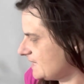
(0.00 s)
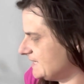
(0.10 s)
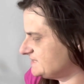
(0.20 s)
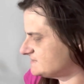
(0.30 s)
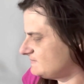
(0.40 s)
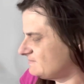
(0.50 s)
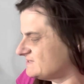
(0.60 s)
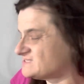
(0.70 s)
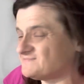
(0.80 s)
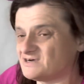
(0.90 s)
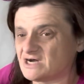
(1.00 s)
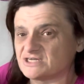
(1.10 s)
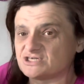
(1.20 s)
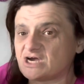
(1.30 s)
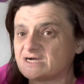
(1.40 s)
I just made myself a
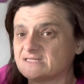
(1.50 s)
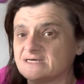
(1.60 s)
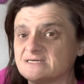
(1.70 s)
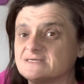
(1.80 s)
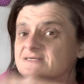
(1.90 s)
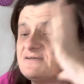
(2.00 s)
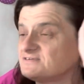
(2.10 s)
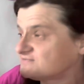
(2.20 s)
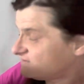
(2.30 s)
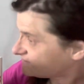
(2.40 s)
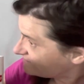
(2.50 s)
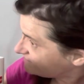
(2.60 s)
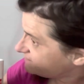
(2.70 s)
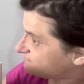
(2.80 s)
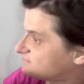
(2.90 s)
hot chocolate because I just felt the
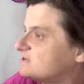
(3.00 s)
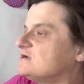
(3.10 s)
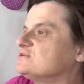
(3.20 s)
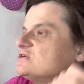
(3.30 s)
need for a hot